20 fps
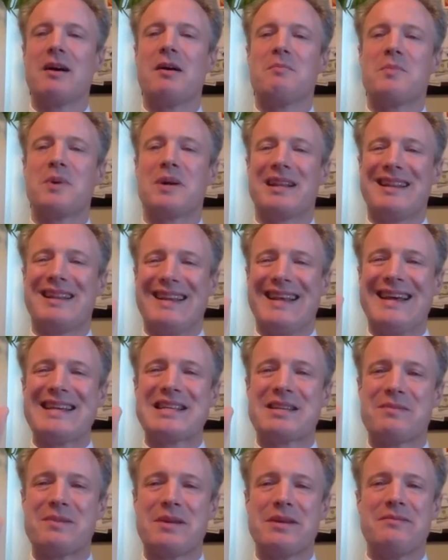But the
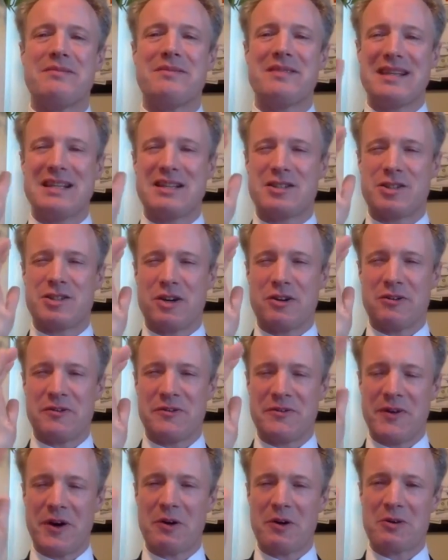laser beam is so
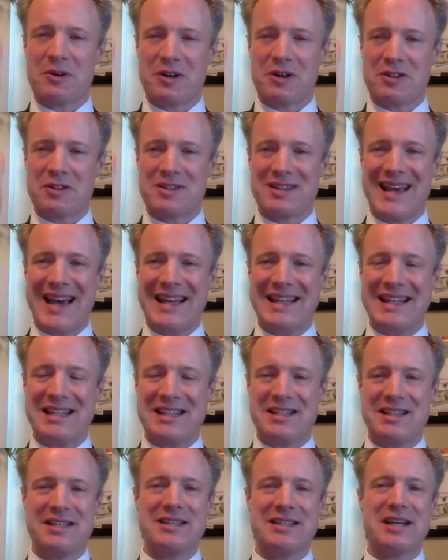focused, the
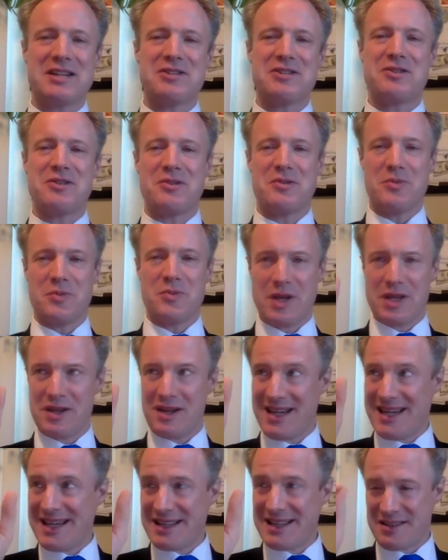energy that you, when you
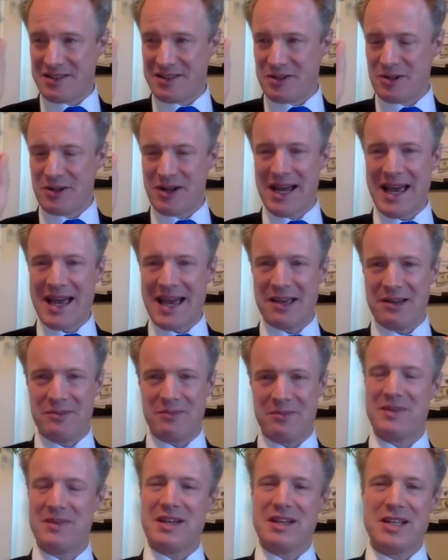hit your
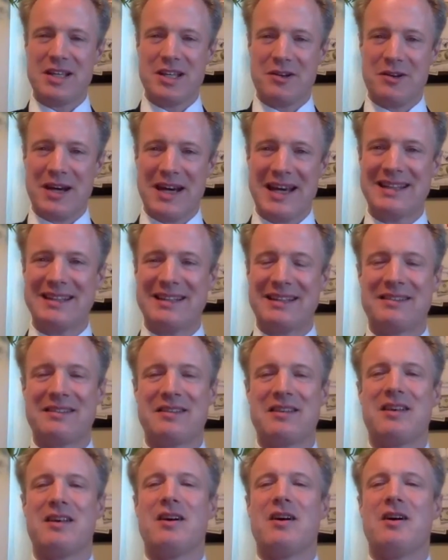aim, you'll hit it
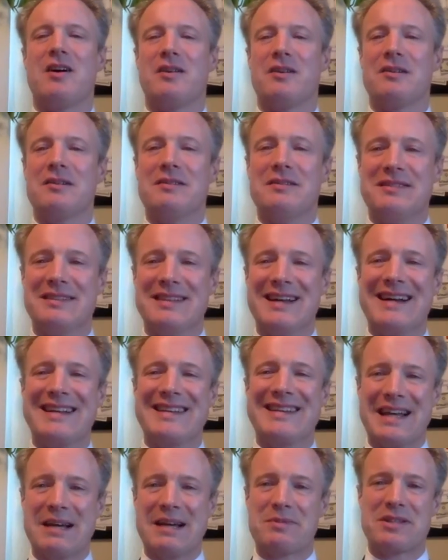
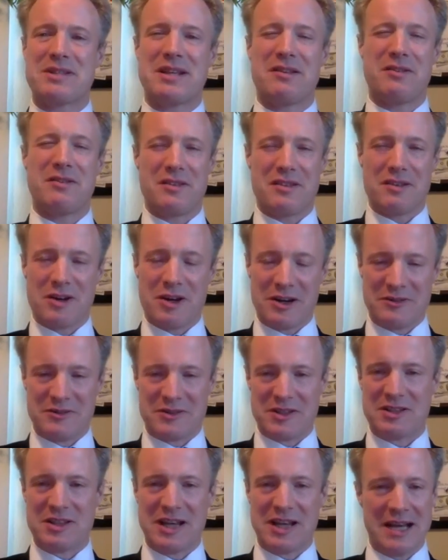99% of
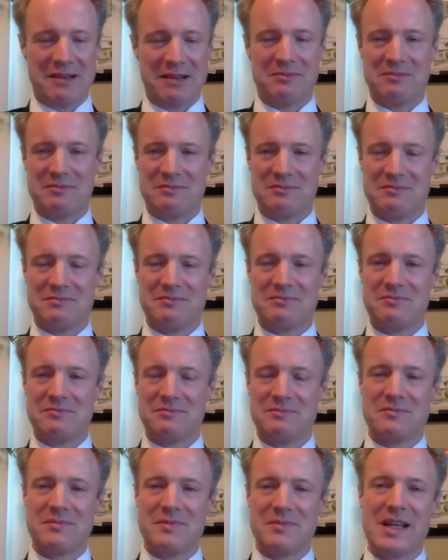the time.
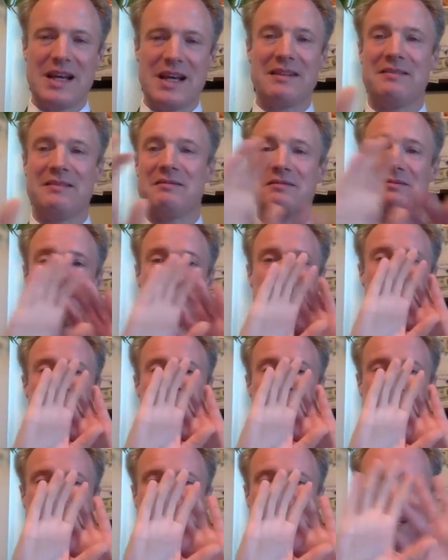Then
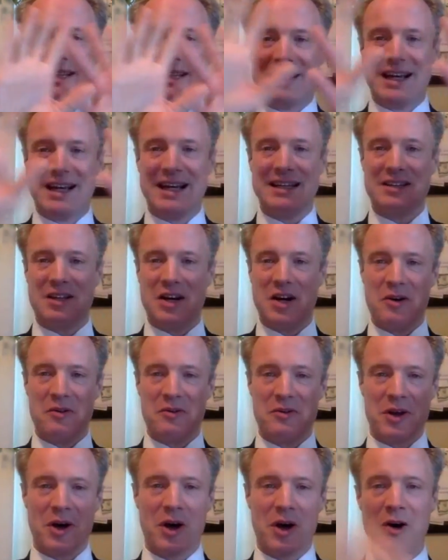shining light
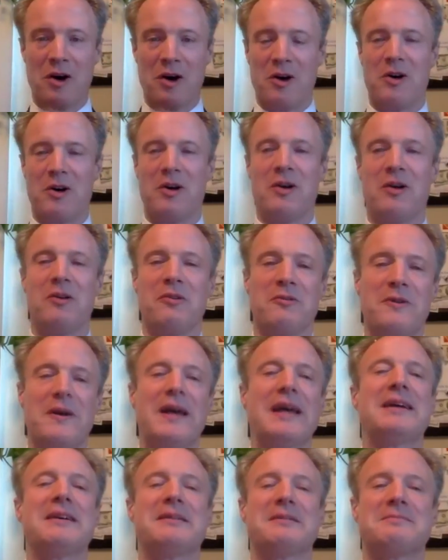over the whole
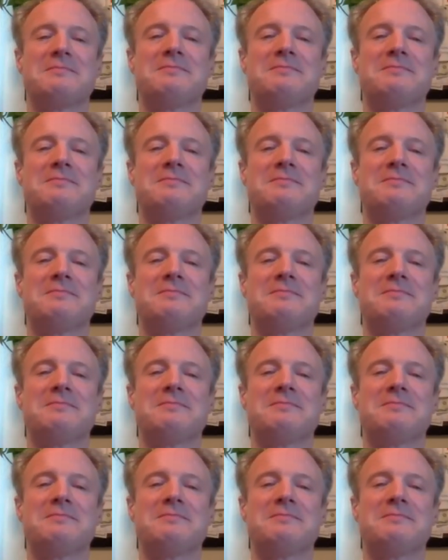thing.